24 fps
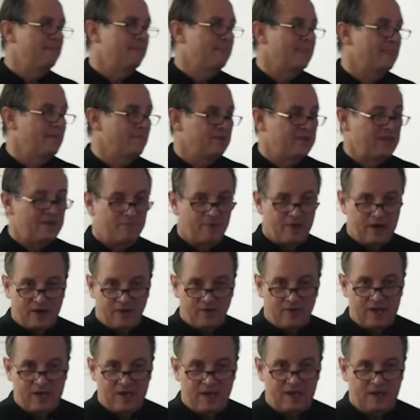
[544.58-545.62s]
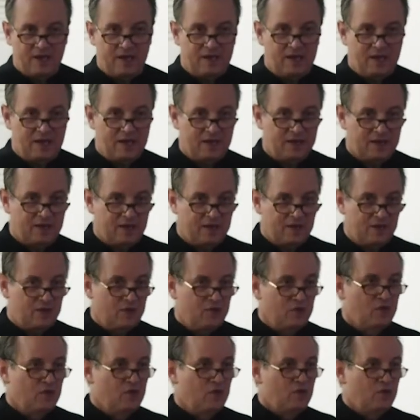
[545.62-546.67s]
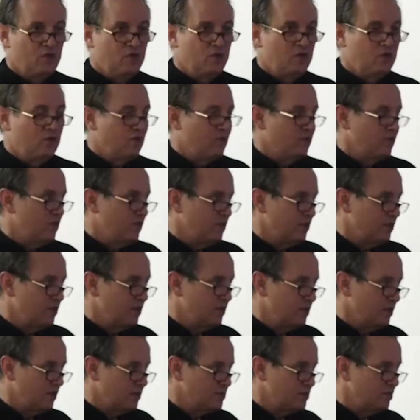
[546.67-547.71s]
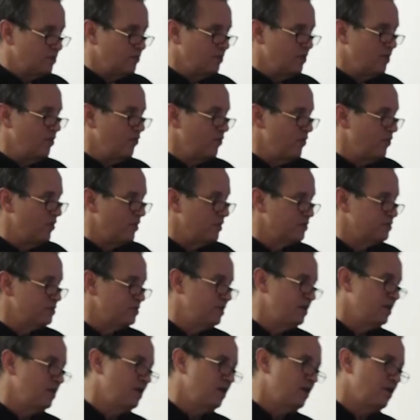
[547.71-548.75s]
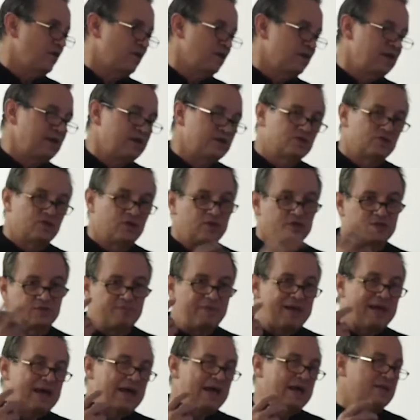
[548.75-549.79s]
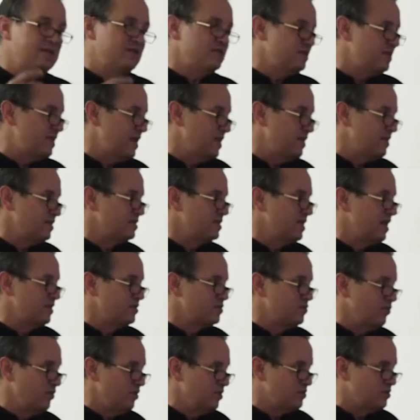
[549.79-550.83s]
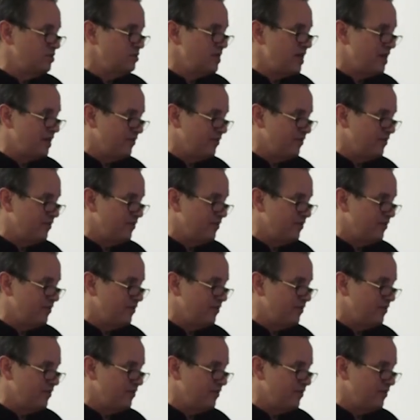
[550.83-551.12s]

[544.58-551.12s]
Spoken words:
they bring her in, and they said, we want to see, our denture looks bad, and this and that, and this and that. So, look, she's got an